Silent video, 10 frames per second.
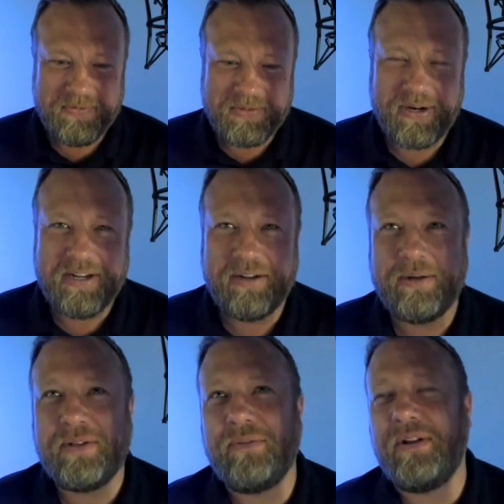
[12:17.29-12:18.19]
Sorry to
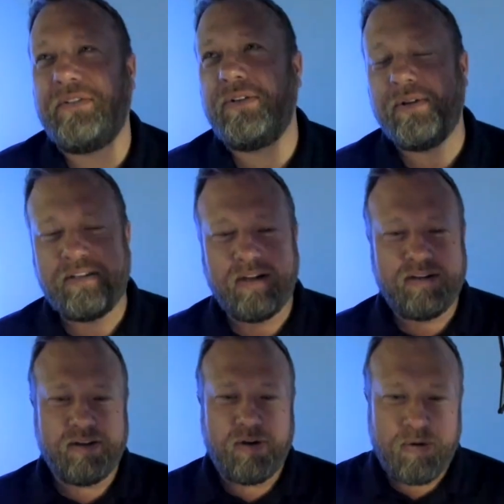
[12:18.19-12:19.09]
interrupt you. I want to do a,
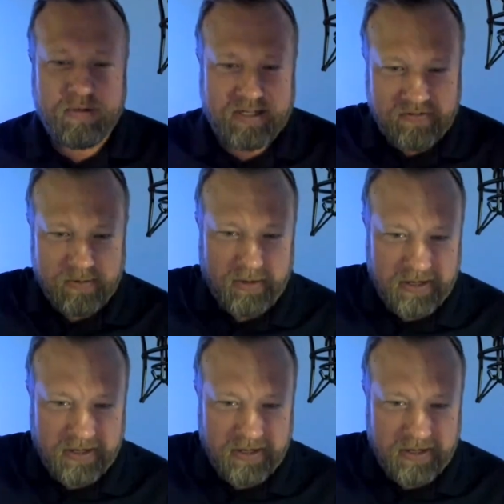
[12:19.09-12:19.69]
a, a whole different